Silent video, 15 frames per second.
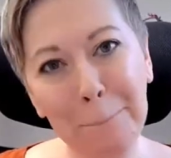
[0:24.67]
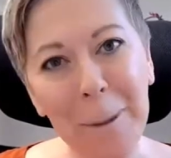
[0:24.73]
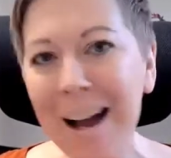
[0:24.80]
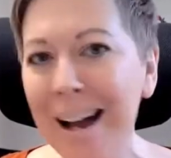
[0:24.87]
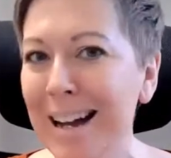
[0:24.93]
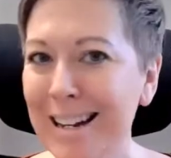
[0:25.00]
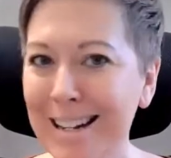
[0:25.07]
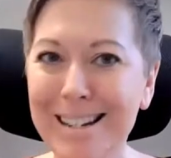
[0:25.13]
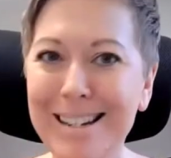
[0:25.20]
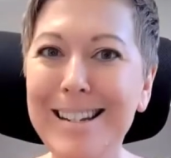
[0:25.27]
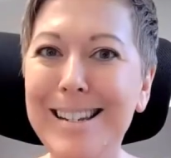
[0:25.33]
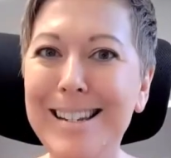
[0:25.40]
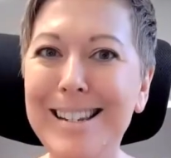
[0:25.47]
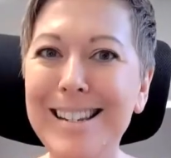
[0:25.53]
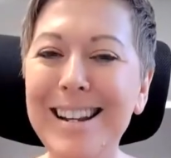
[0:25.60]
But
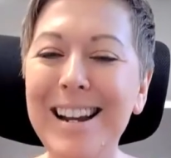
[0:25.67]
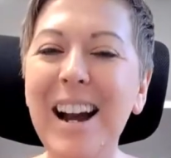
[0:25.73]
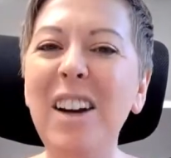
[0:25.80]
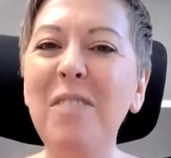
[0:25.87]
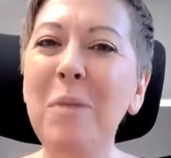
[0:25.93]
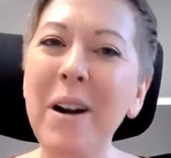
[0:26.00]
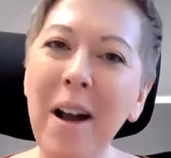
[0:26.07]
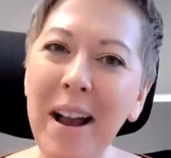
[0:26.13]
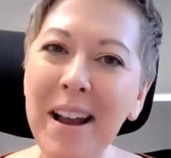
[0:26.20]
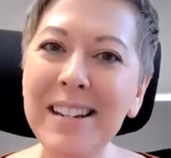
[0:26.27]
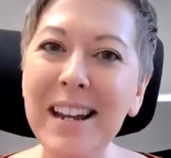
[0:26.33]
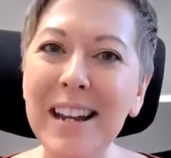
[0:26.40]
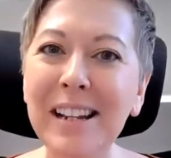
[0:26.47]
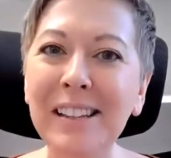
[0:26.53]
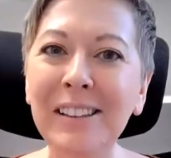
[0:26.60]
when I
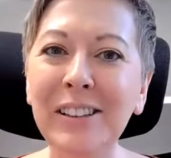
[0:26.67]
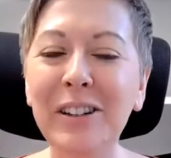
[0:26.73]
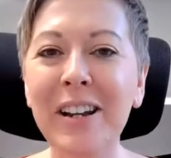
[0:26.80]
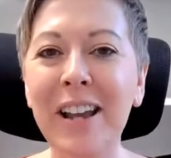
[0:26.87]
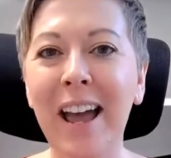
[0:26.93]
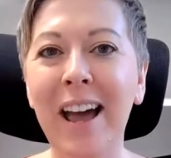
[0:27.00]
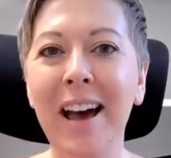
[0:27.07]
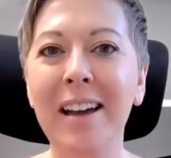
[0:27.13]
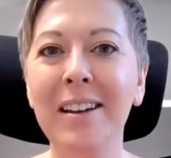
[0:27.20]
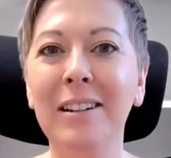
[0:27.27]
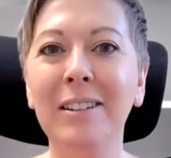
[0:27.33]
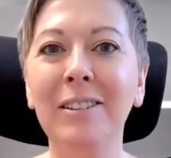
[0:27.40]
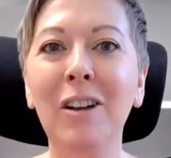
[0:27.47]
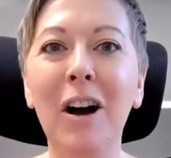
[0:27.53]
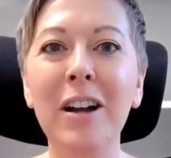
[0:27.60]
take a look at a
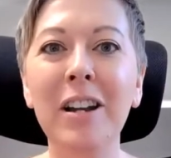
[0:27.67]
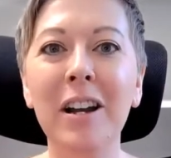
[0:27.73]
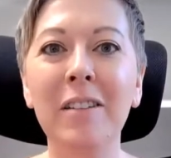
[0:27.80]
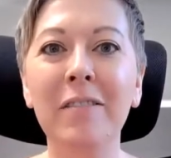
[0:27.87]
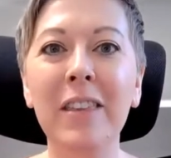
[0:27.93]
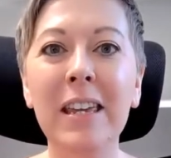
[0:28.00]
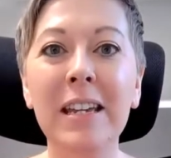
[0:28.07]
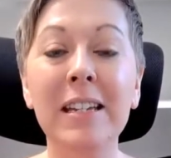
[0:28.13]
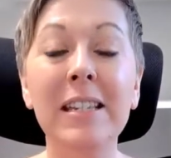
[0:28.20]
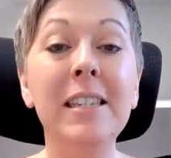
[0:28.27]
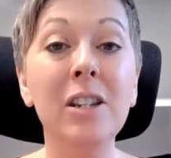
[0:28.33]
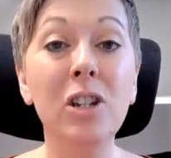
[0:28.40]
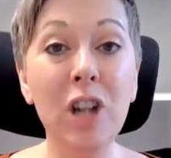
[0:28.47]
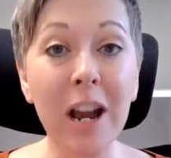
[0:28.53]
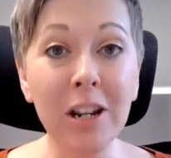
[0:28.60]
lot of the
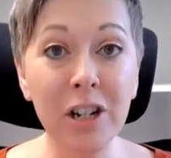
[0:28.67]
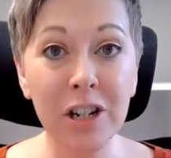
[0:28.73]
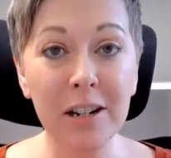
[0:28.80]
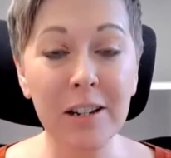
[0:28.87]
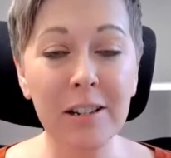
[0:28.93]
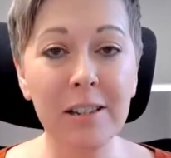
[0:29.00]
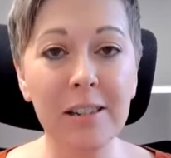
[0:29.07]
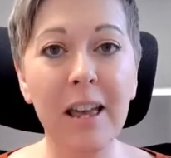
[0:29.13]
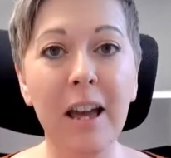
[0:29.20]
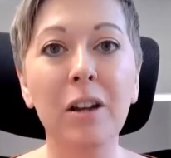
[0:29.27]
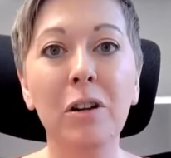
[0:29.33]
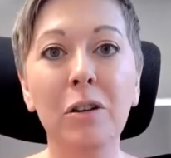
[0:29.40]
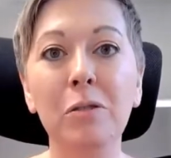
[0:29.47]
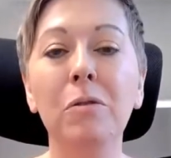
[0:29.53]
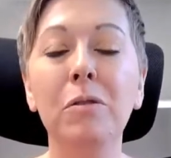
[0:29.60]
suggestions
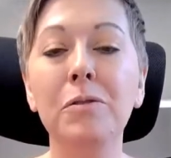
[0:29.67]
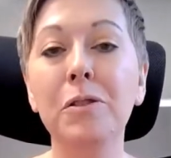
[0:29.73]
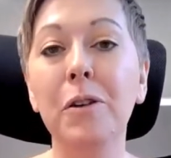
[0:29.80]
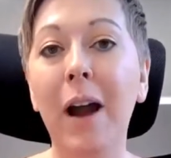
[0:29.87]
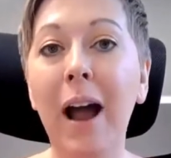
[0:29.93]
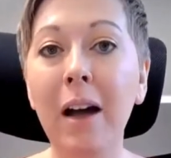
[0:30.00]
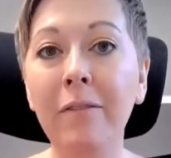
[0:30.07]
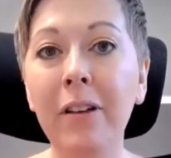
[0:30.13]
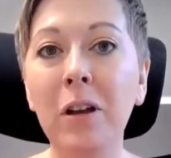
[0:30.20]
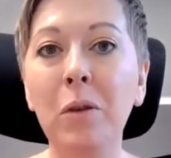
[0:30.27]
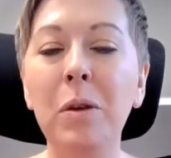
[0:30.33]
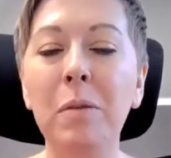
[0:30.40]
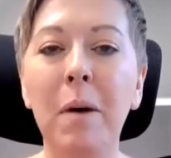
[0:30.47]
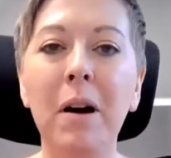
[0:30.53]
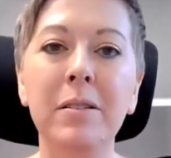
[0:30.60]
that gurus are having
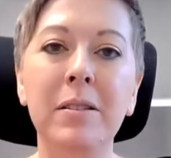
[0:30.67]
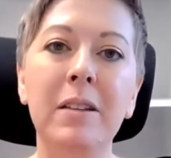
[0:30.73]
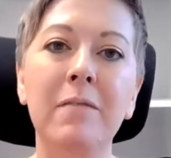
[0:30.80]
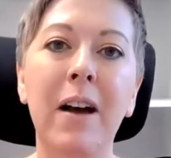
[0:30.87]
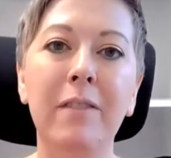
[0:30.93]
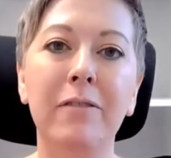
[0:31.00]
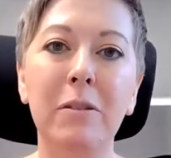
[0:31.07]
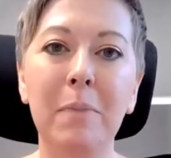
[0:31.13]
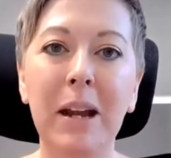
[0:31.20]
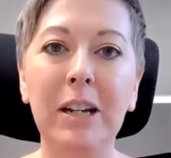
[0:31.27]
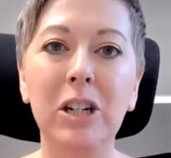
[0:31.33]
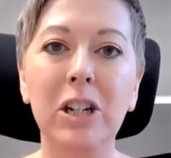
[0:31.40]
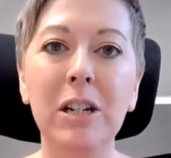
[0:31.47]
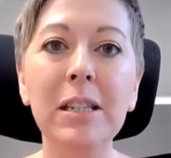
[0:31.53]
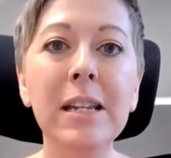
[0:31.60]
with positive
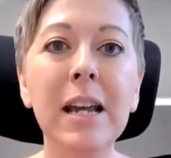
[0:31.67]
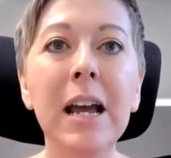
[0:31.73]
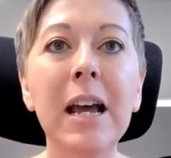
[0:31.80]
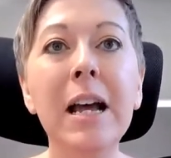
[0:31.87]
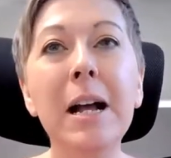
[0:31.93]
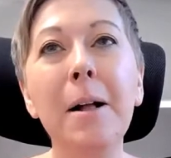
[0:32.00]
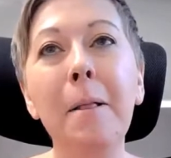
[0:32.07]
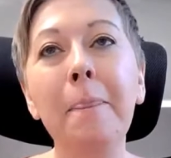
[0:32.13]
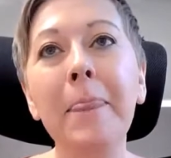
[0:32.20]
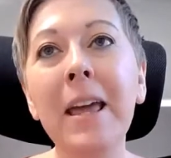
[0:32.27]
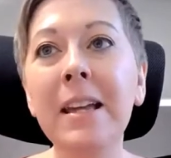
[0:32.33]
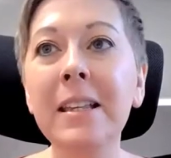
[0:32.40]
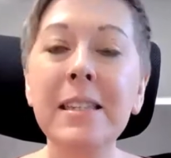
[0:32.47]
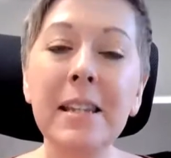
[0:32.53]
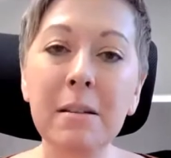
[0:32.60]
affirmations,
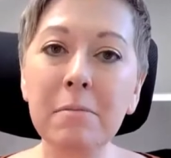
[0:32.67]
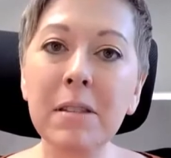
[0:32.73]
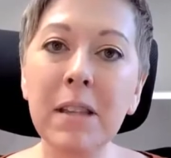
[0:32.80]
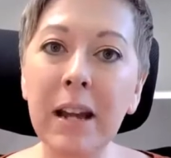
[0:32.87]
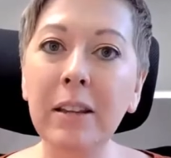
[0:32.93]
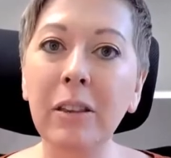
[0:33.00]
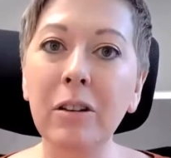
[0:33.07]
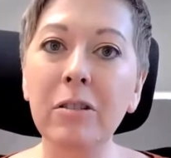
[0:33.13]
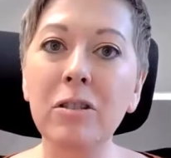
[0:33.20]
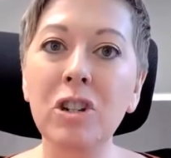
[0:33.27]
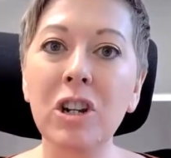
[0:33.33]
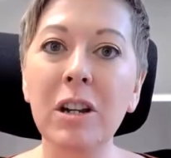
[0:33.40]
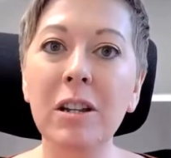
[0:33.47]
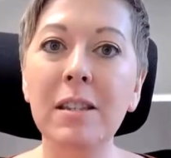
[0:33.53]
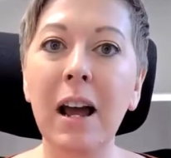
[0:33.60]
it seems like there's
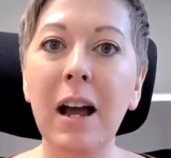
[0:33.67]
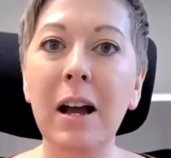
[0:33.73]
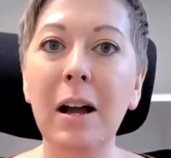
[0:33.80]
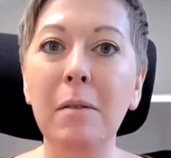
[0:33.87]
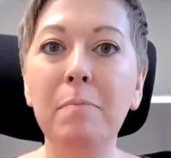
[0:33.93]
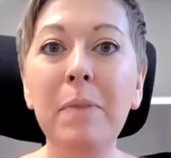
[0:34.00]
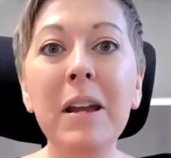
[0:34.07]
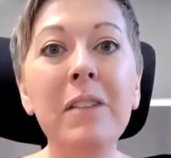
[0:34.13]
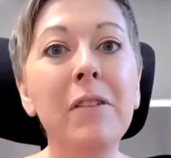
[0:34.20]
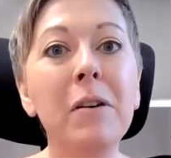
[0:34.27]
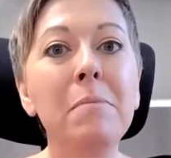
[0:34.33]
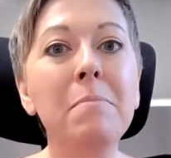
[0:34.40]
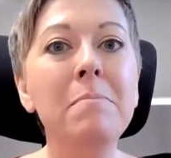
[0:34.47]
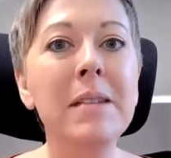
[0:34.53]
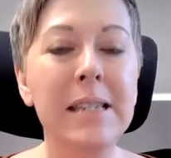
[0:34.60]
just a bit of
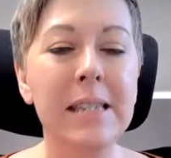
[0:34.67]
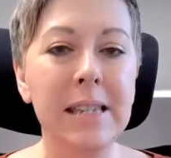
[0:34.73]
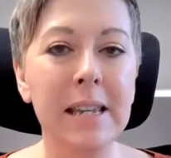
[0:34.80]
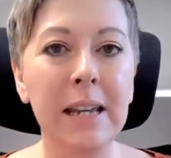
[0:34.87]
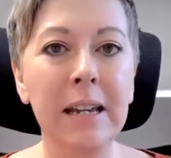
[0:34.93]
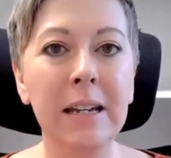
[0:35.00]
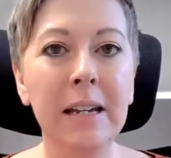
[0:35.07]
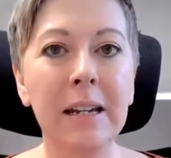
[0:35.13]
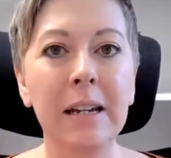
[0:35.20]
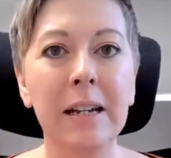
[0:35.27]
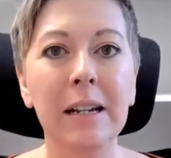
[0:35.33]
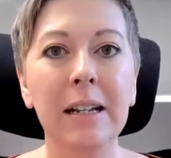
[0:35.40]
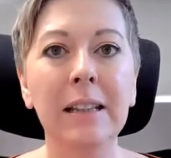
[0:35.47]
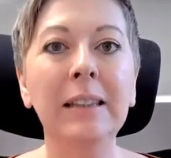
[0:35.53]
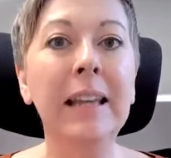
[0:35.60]
a missing
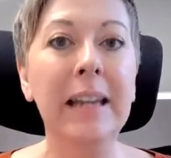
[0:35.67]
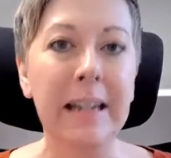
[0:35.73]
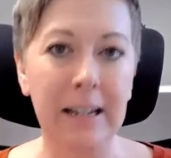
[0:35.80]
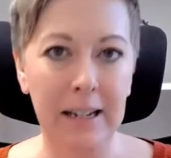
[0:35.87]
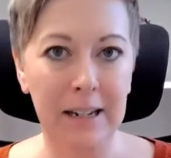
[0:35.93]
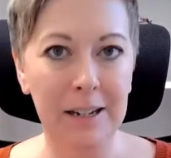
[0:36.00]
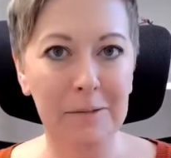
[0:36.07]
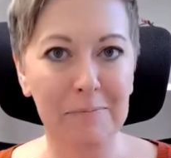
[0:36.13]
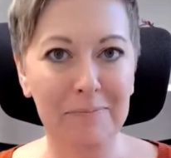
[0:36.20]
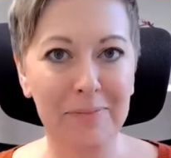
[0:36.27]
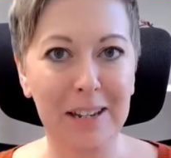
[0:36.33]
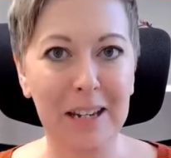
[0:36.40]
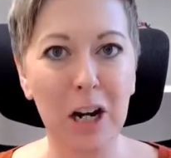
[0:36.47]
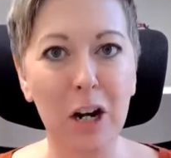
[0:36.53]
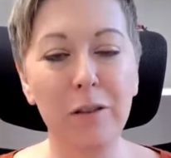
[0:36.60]
link
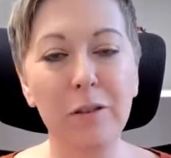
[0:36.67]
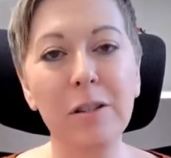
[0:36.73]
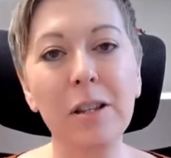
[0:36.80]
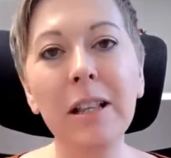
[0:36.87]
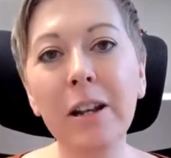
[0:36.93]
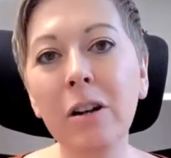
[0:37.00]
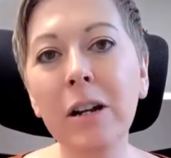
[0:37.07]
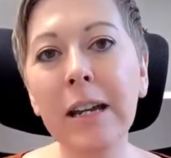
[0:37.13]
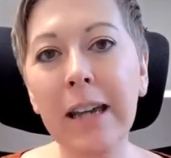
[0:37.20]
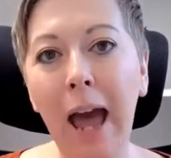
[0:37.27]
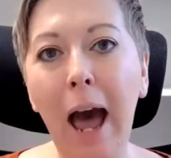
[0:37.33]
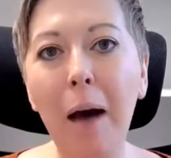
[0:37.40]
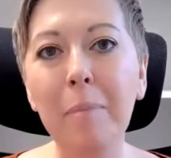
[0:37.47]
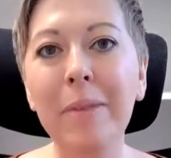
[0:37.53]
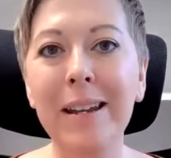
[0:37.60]
here. There's a little
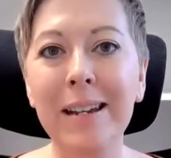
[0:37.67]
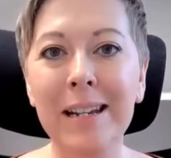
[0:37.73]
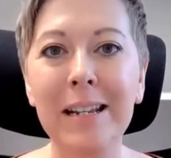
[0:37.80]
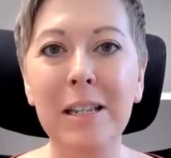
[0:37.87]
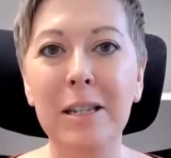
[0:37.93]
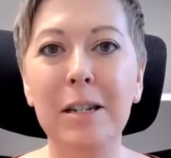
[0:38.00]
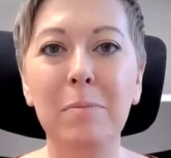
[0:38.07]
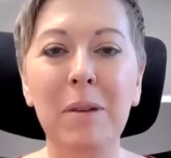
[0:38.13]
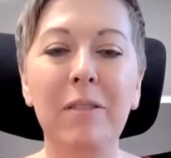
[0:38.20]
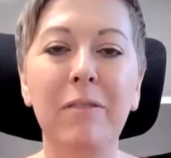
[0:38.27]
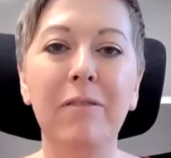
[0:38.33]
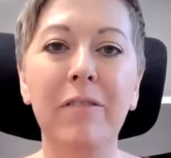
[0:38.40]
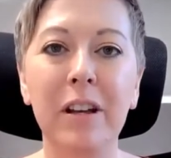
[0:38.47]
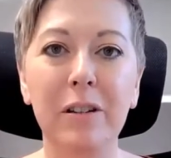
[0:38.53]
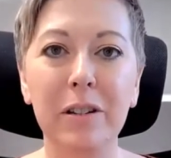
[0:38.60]
gap that needs to be
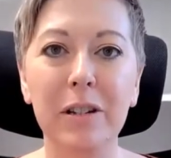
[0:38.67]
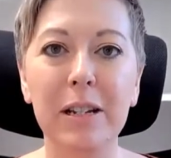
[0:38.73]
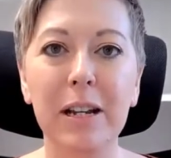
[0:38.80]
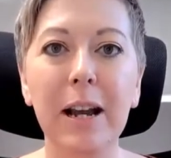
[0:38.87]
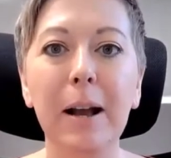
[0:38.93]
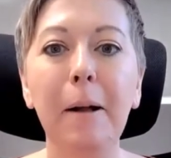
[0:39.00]
filled.